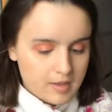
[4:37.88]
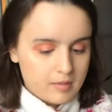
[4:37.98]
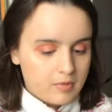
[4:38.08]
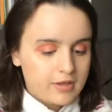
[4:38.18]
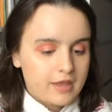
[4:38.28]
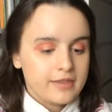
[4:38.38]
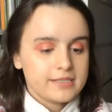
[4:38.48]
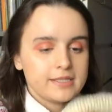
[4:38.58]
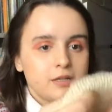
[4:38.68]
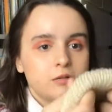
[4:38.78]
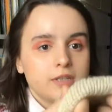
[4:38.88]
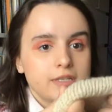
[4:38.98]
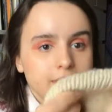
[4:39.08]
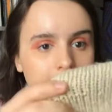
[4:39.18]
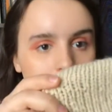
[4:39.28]
But yeah, this is holding
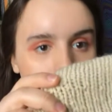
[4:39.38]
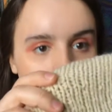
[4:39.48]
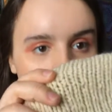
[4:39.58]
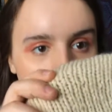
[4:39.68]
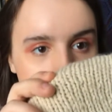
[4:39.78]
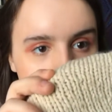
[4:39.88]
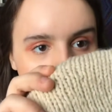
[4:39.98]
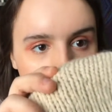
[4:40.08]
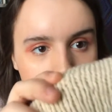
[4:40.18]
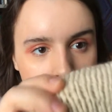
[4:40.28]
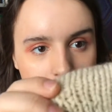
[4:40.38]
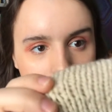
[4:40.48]
together that same